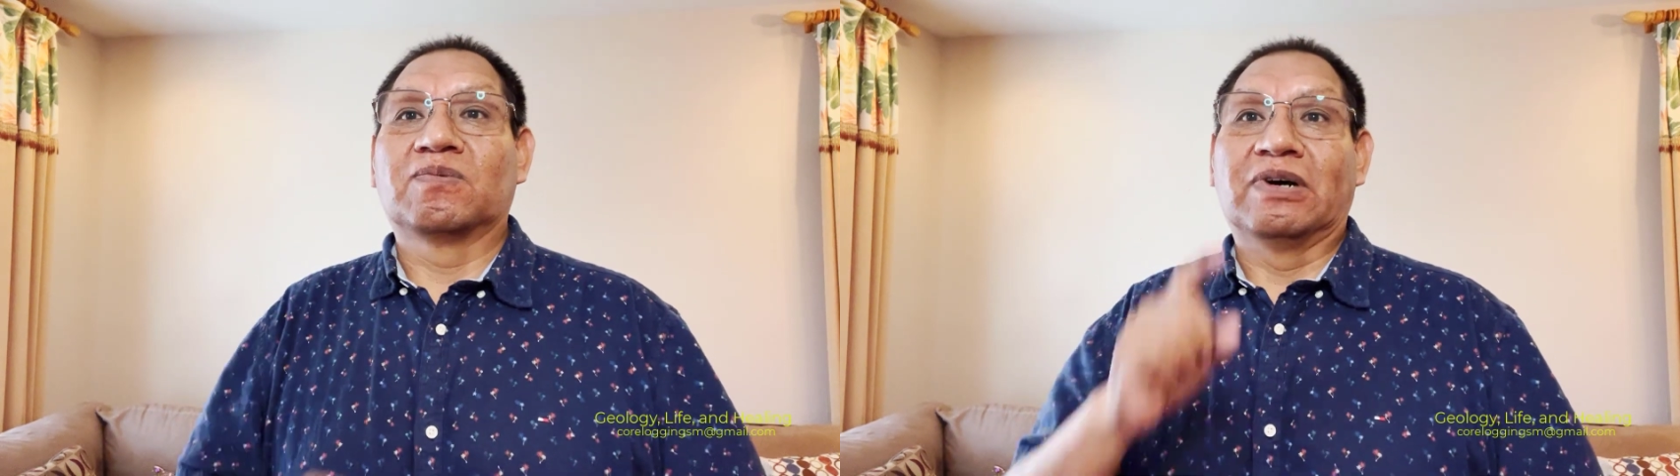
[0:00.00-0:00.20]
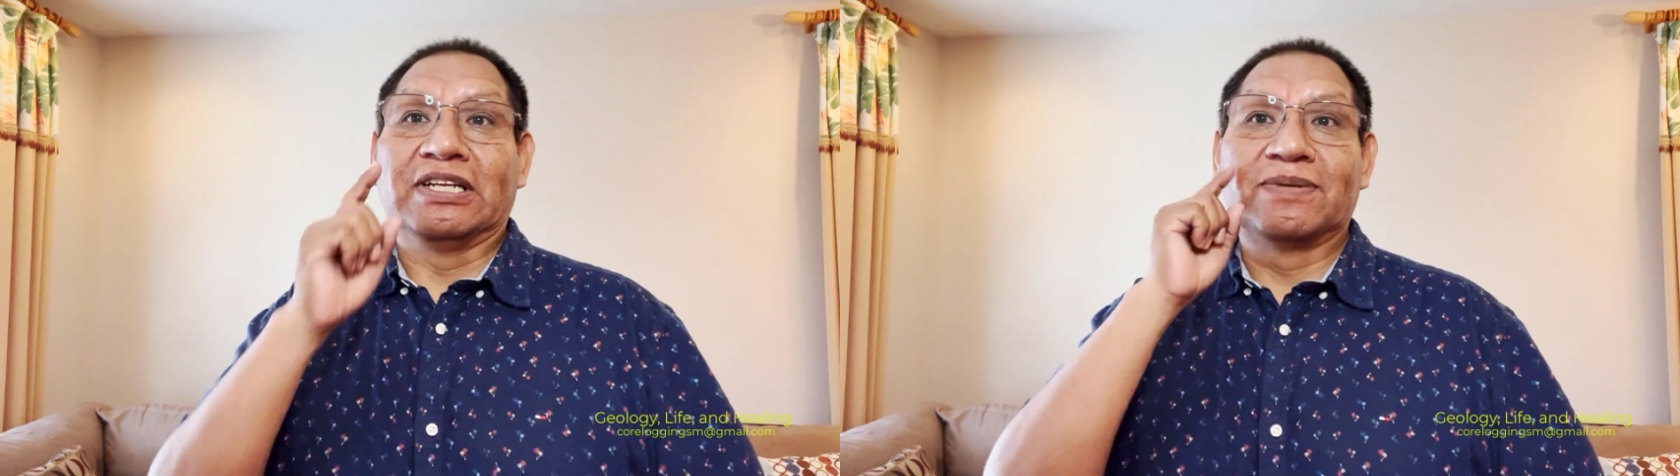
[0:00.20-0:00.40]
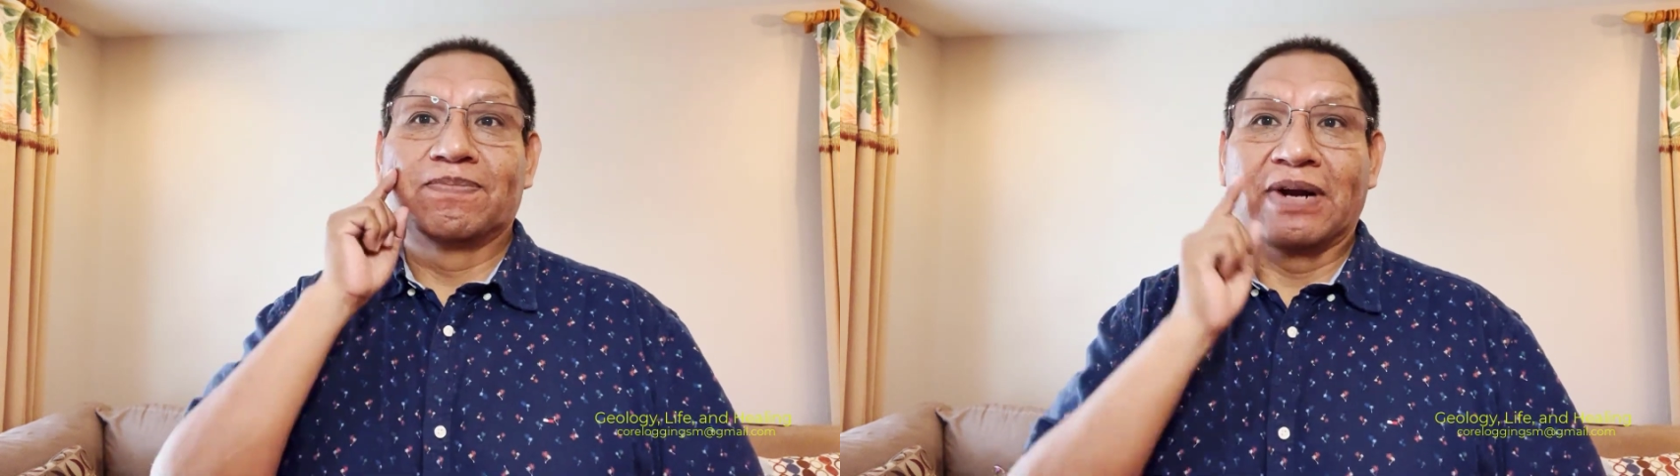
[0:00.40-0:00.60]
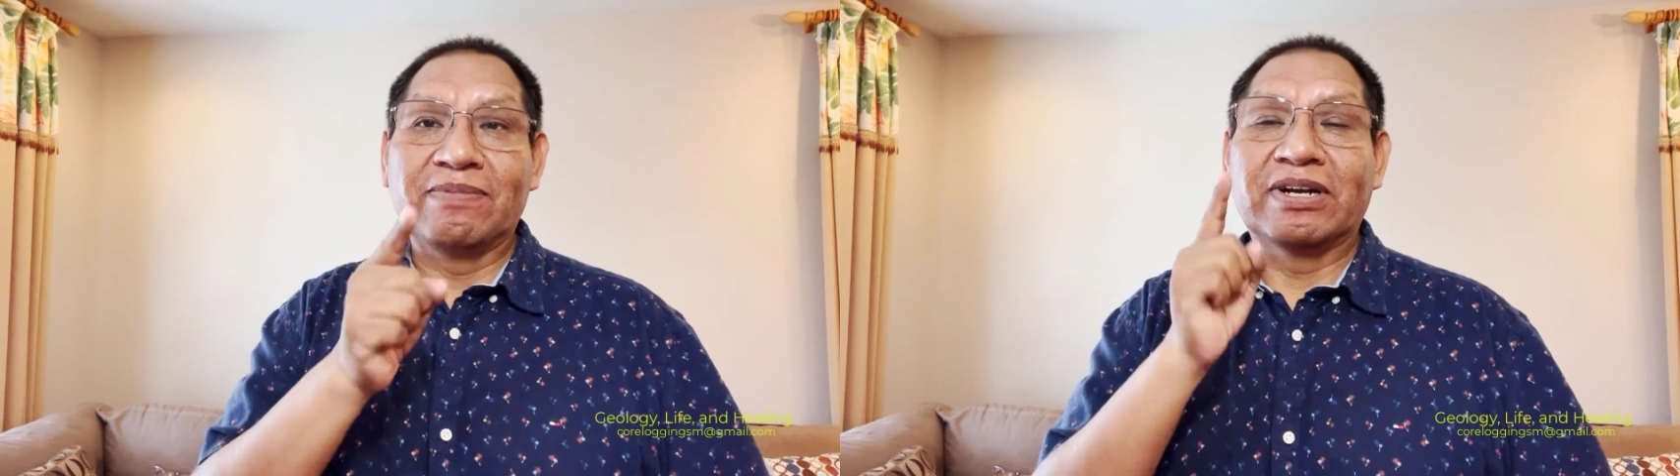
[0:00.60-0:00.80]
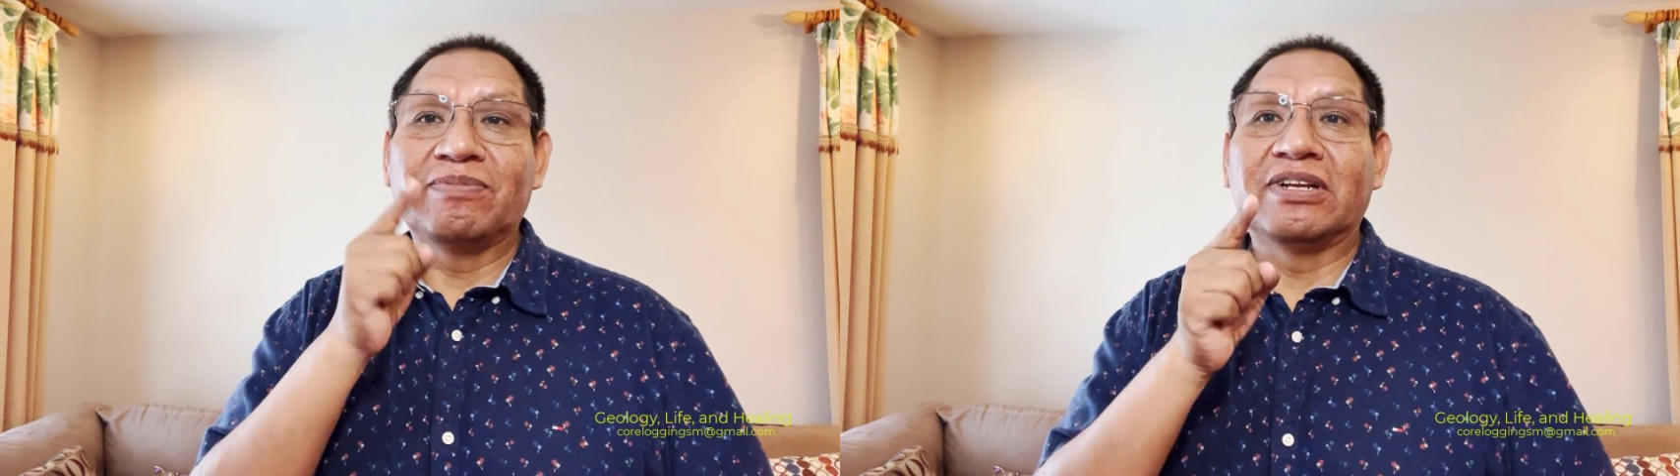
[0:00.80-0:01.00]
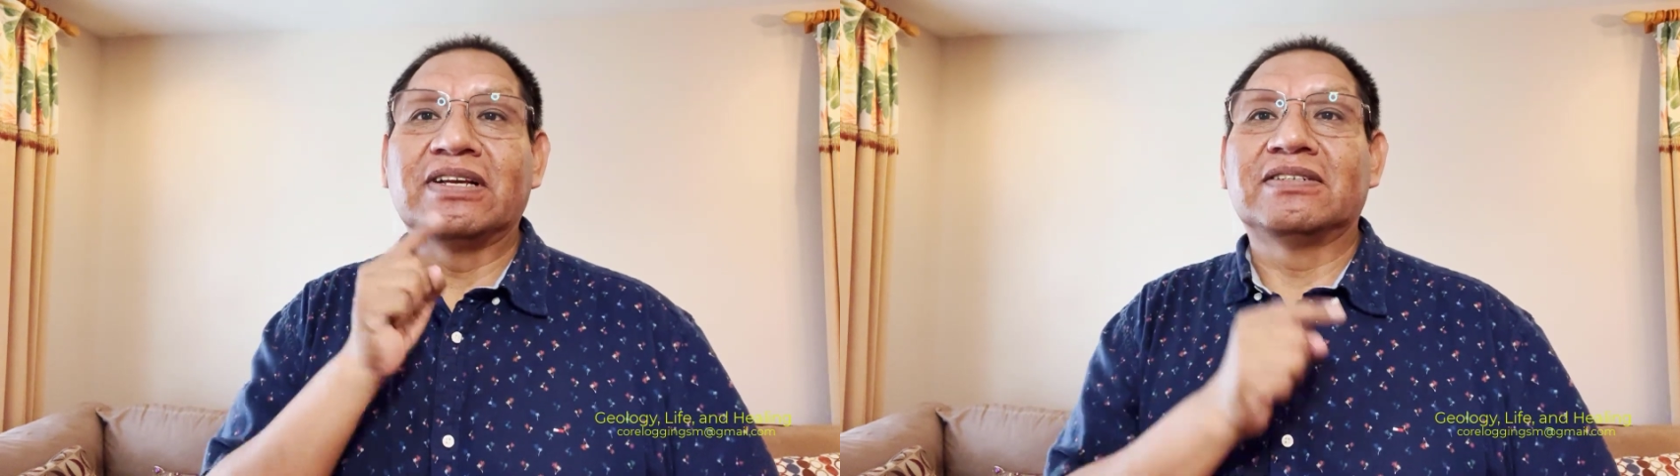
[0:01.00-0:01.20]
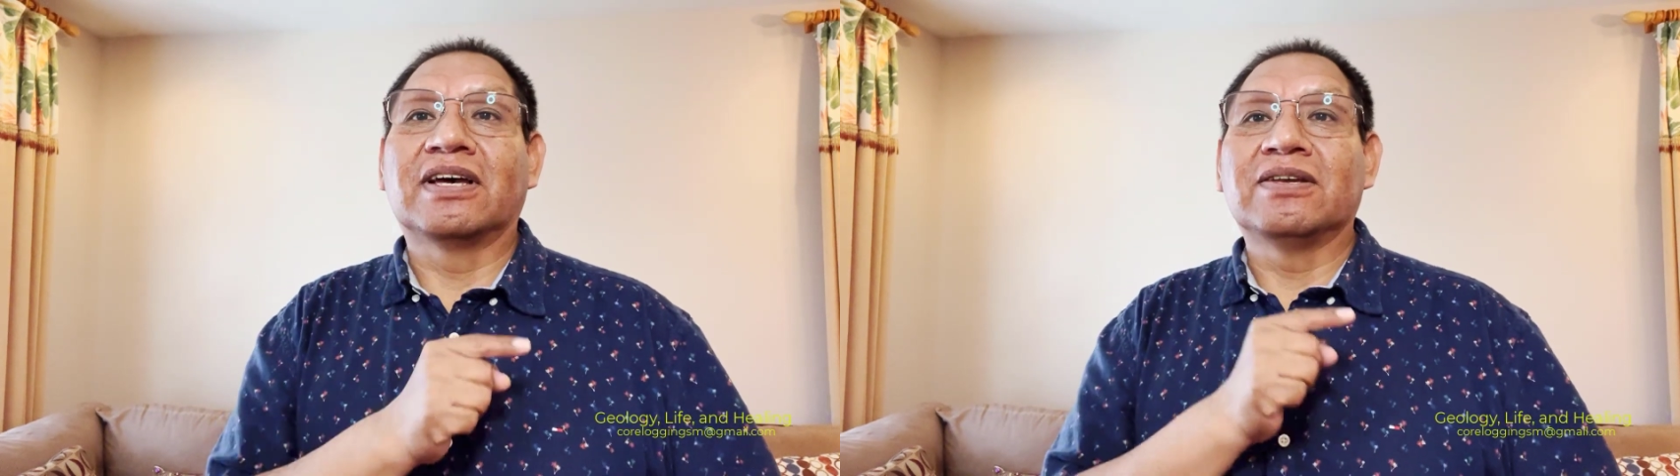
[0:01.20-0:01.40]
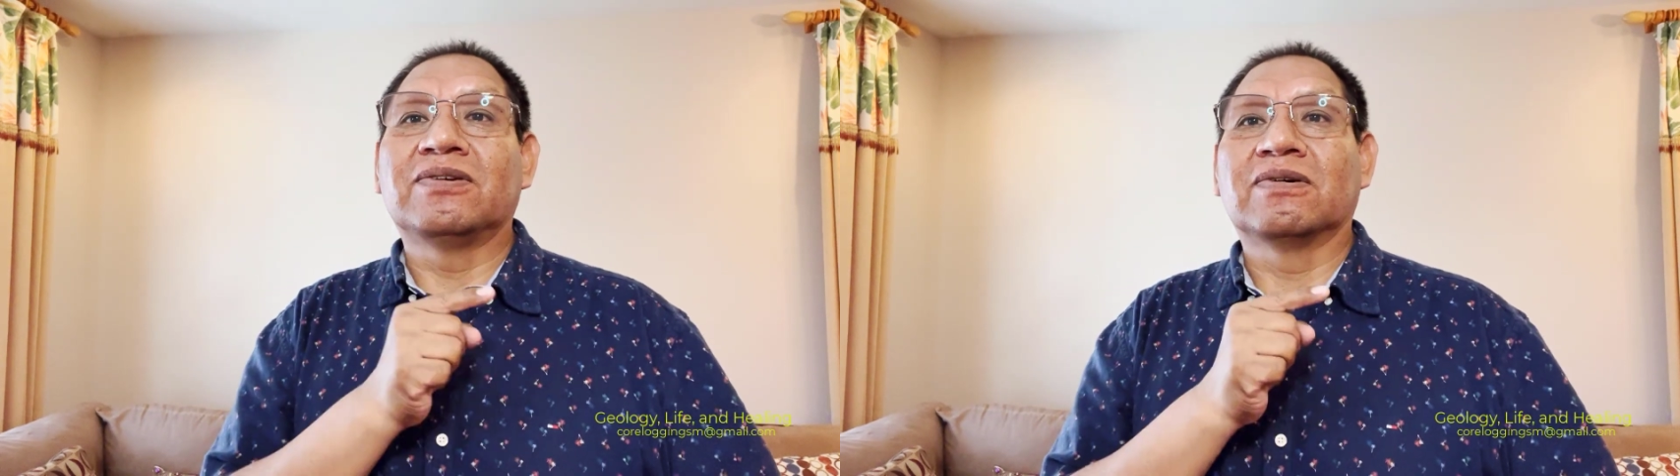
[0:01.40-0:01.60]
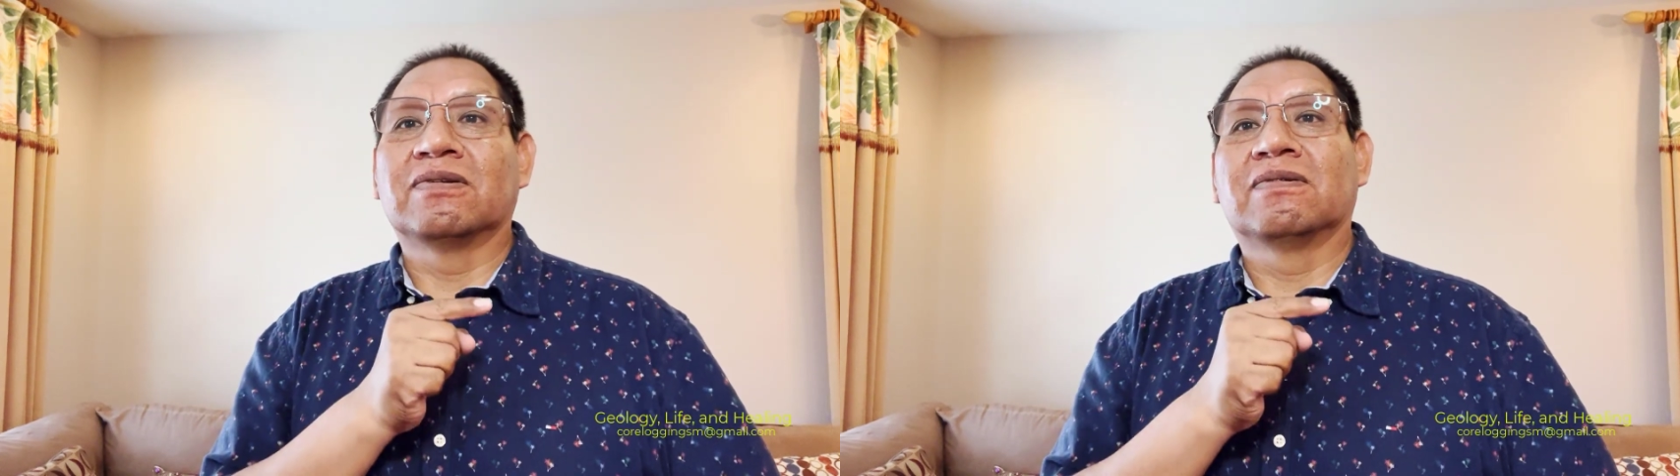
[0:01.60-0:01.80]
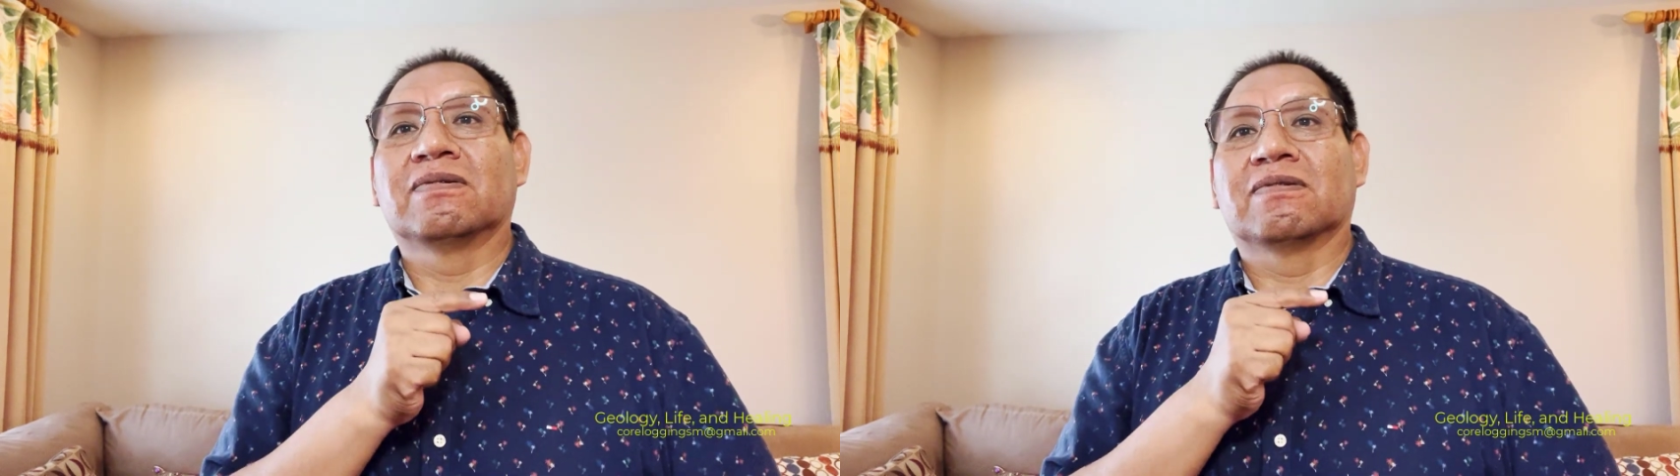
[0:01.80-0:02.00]
One is primary
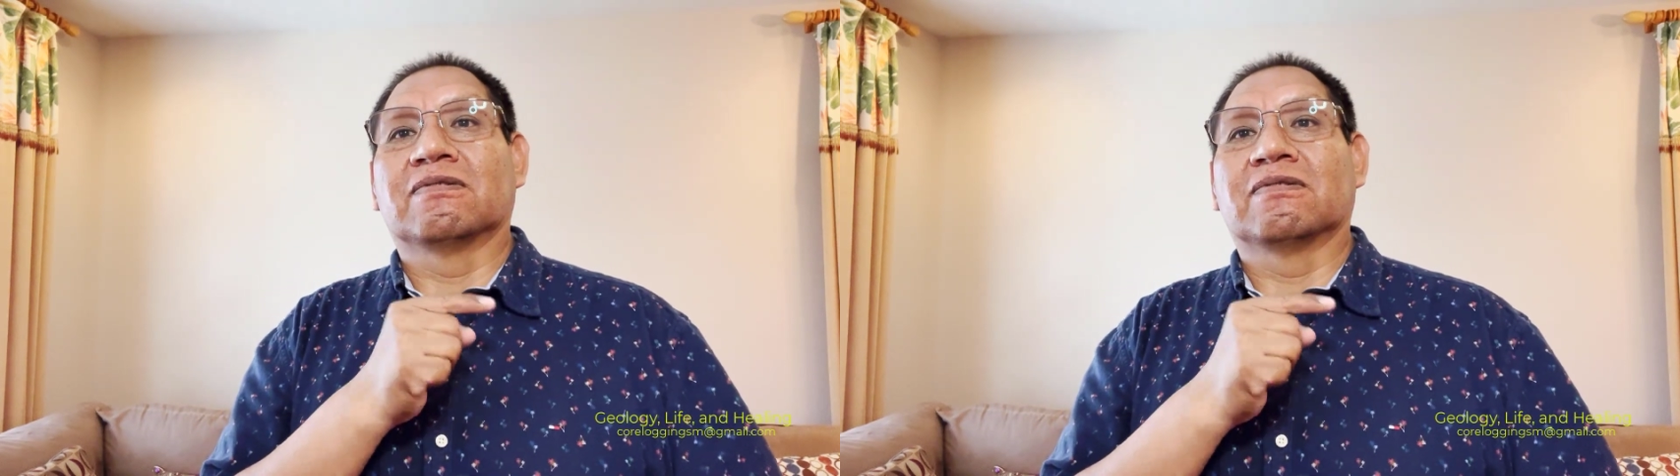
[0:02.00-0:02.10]
mineralization